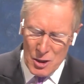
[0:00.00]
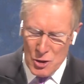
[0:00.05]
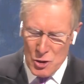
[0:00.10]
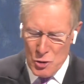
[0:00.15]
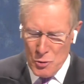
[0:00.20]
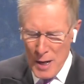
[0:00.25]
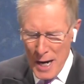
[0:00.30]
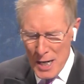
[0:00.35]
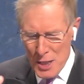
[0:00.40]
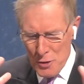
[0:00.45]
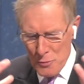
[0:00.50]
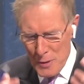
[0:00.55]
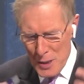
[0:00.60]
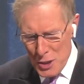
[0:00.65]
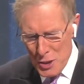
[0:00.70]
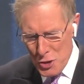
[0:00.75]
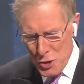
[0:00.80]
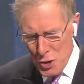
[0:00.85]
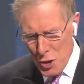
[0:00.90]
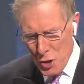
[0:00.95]
you're trying to
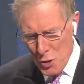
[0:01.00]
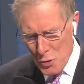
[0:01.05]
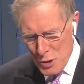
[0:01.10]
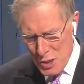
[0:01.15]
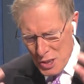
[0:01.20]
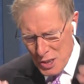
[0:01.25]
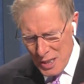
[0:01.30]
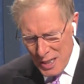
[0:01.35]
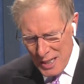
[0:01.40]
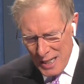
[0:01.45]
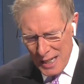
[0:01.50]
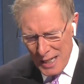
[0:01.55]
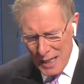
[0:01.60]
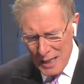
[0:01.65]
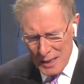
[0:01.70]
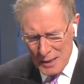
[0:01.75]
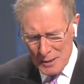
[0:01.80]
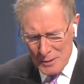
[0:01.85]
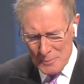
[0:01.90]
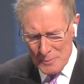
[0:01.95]
reduce
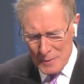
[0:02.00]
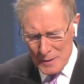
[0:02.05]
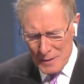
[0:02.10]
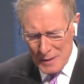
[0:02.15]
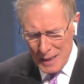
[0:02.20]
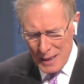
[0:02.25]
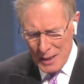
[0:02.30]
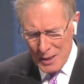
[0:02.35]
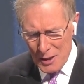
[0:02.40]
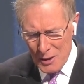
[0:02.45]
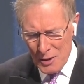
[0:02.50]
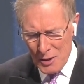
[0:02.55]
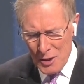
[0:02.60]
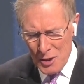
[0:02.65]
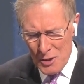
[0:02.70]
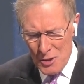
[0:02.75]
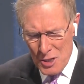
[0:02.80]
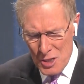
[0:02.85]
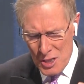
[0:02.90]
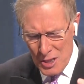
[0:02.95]
um, like your
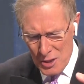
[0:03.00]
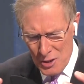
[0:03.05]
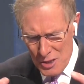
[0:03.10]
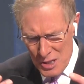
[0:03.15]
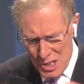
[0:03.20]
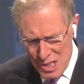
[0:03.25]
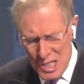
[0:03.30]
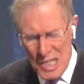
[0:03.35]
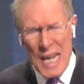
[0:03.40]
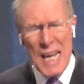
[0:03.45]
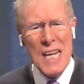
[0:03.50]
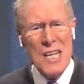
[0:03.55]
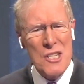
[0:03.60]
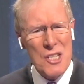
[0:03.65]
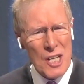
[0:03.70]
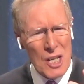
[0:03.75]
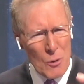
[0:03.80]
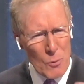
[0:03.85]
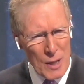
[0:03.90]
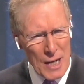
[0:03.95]
you're
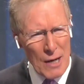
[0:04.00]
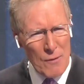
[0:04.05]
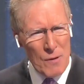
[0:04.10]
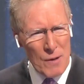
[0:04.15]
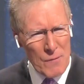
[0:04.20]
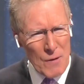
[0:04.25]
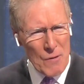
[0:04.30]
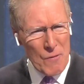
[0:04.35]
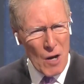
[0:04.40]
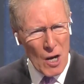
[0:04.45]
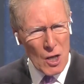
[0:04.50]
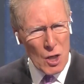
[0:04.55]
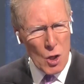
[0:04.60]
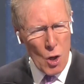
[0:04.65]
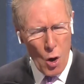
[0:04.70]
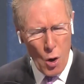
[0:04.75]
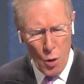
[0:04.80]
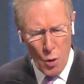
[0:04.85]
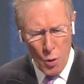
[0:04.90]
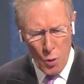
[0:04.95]
sneezing or whatever. If you've got a
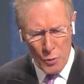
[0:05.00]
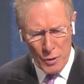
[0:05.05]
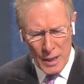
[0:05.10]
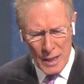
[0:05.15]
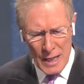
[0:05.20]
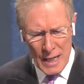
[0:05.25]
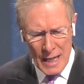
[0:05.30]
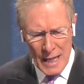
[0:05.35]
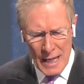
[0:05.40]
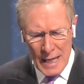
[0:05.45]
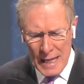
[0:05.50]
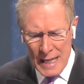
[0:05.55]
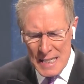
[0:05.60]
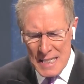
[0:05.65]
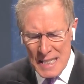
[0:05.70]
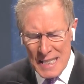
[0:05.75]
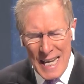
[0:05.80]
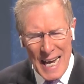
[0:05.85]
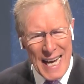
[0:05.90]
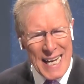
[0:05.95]
cold,
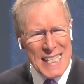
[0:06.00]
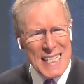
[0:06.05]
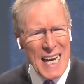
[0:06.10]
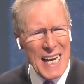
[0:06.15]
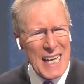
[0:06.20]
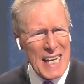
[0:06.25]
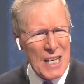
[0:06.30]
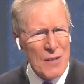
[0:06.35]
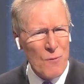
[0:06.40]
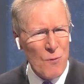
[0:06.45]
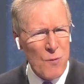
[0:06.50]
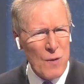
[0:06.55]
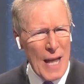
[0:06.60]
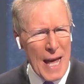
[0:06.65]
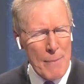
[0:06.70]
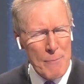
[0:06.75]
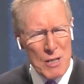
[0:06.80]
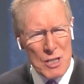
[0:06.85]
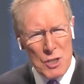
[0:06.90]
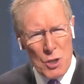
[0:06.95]
it's an
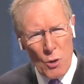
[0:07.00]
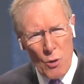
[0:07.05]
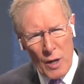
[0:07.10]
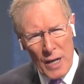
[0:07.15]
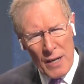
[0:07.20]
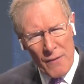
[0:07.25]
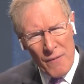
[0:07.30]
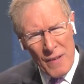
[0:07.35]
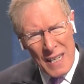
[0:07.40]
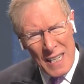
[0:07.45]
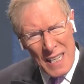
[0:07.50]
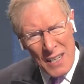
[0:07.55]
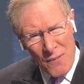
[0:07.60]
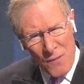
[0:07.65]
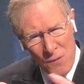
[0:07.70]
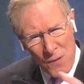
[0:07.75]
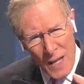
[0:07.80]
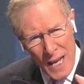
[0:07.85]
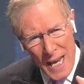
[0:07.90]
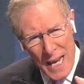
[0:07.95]
anti-inflammatory. If it
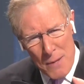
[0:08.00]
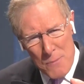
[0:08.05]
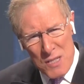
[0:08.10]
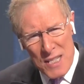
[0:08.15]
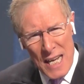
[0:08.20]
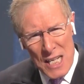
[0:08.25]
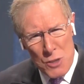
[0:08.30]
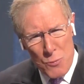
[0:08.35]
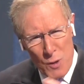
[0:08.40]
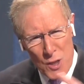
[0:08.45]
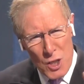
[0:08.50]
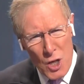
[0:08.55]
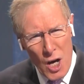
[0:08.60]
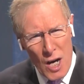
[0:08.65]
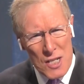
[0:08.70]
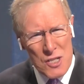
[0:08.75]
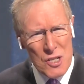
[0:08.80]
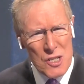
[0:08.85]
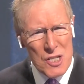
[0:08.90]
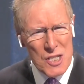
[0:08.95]
inflames, that's what
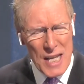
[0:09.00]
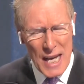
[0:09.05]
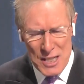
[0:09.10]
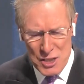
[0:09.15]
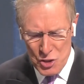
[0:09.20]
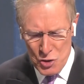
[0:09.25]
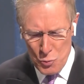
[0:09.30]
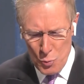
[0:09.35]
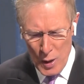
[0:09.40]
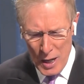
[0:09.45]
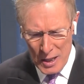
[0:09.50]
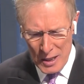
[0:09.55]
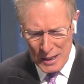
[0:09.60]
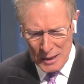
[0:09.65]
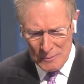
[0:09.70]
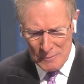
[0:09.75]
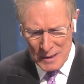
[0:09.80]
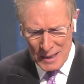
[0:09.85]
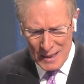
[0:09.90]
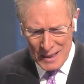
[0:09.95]
causes that swelling.